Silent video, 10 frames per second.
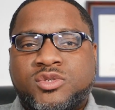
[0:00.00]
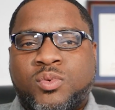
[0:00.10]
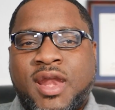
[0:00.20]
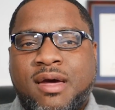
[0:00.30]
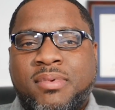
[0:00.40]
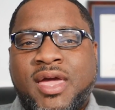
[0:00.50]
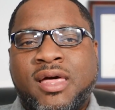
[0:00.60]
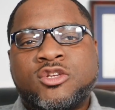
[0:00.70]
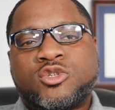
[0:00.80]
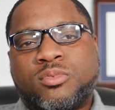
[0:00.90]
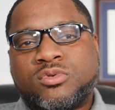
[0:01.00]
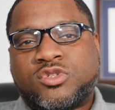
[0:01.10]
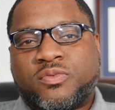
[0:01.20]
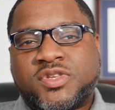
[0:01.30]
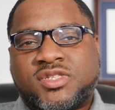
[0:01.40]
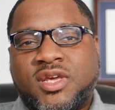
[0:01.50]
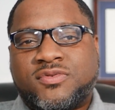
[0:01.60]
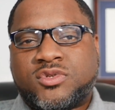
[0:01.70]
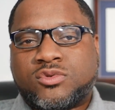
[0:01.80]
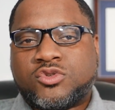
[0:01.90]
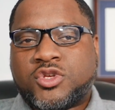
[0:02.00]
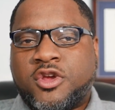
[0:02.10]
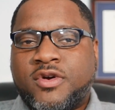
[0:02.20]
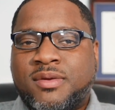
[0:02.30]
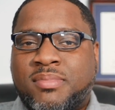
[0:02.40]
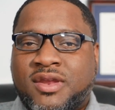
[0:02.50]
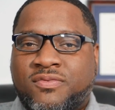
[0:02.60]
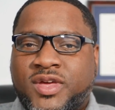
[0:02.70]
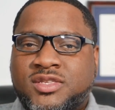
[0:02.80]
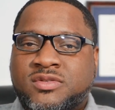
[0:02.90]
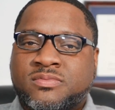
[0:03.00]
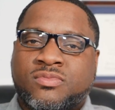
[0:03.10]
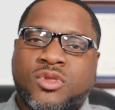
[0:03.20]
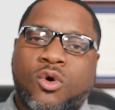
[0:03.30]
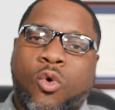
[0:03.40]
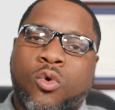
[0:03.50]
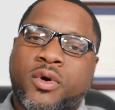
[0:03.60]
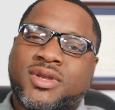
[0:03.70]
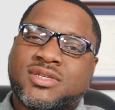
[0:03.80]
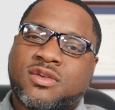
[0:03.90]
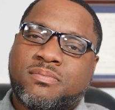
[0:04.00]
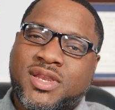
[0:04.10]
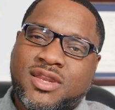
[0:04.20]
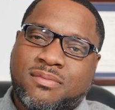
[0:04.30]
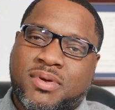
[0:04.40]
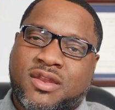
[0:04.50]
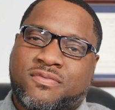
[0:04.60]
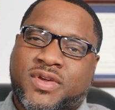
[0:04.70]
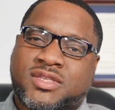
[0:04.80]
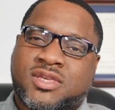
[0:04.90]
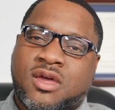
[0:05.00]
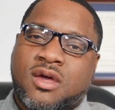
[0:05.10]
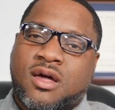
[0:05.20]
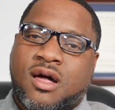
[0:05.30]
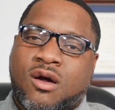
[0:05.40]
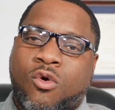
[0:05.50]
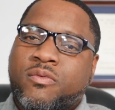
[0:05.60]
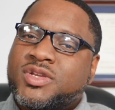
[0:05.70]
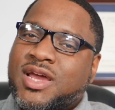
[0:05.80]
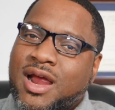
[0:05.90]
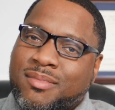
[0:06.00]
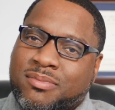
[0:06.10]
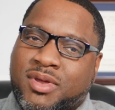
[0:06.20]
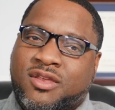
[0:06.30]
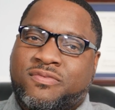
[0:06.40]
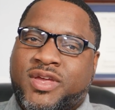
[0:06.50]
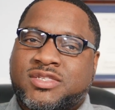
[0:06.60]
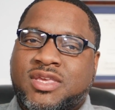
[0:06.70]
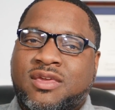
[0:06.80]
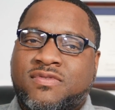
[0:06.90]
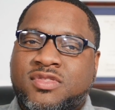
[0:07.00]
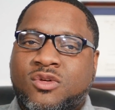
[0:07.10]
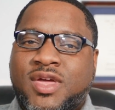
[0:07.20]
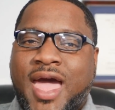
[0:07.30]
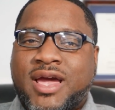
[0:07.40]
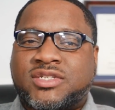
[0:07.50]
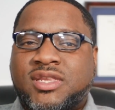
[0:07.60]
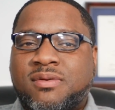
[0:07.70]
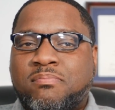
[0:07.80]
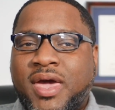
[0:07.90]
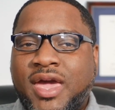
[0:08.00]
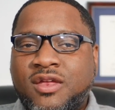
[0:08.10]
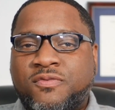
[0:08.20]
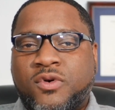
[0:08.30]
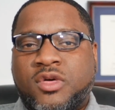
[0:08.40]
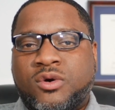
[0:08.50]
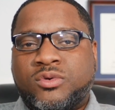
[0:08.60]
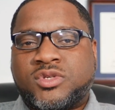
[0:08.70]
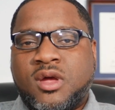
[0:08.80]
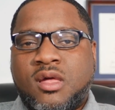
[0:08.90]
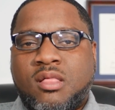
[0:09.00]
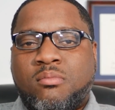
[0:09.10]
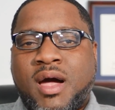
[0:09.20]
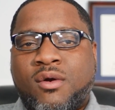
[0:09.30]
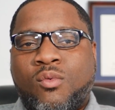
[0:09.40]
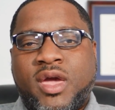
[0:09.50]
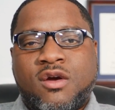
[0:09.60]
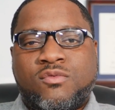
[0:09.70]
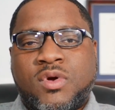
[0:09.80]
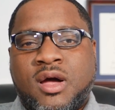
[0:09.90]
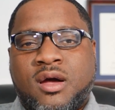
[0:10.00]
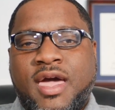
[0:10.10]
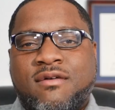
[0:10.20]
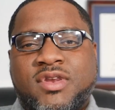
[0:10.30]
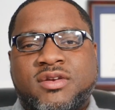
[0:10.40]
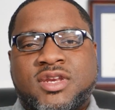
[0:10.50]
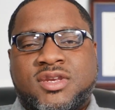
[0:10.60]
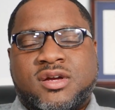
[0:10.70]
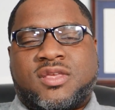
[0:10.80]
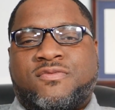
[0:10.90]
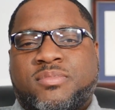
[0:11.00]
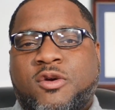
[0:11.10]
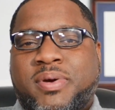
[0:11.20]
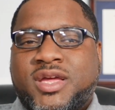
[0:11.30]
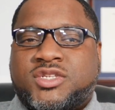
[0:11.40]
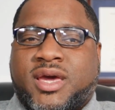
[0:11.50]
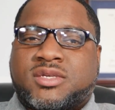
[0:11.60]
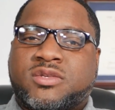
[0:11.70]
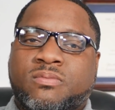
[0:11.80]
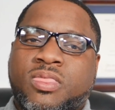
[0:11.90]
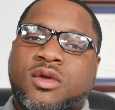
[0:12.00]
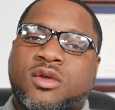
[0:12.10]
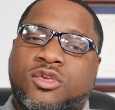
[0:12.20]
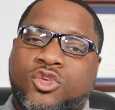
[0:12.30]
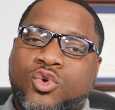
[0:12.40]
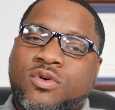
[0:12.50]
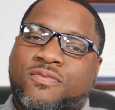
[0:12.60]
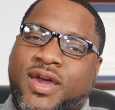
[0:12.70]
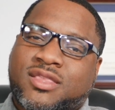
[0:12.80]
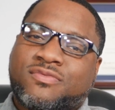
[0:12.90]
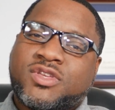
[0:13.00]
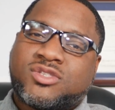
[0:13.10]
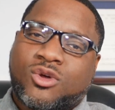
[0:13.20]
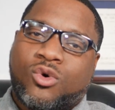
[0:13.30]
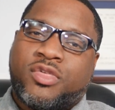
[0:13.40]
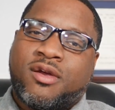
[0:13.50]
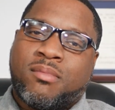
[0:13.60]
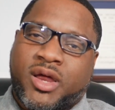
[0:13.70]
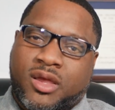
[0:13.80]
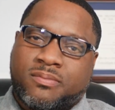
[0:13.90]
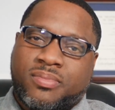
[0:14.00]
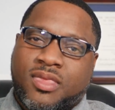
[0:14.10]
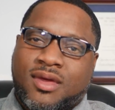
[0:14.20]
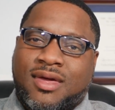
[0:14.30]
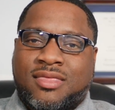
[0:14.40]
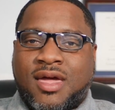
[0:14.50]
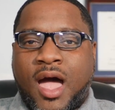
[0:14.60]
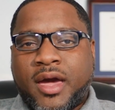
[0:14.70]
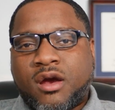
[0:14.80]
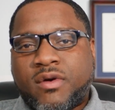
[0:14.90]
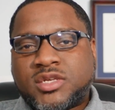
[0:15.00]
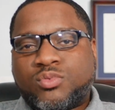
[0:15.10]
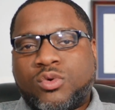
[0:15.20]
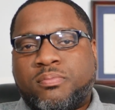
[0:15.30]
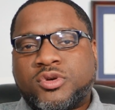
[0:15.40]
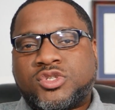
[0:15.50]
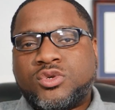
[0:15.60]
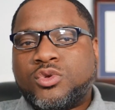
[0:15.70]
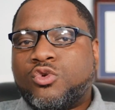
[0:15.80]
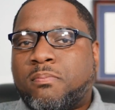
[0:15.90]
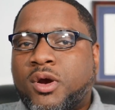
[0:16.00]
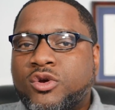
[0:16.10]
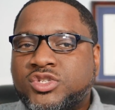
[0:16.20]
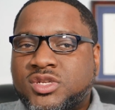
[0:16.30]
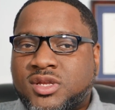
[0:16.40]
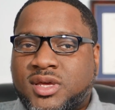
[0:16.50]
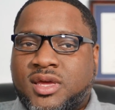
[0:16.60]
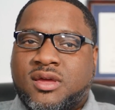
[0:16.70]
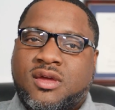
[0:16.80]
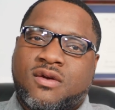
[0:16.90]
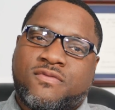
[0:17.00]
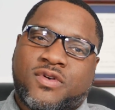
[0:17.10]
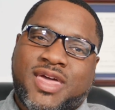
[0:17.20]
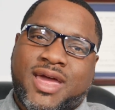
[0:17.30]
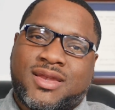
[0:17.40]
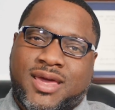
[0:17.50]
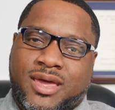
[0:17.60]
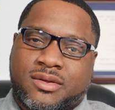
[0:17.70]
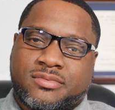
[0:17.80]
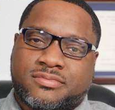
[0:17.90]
will not be eligible to receive Social Security benefits or disability benefits or retirement benefits, even though they actually paid for those by way of having it deducted from their paychecks. You effectively stole their money, and the IRS will pursue you personally for that debt.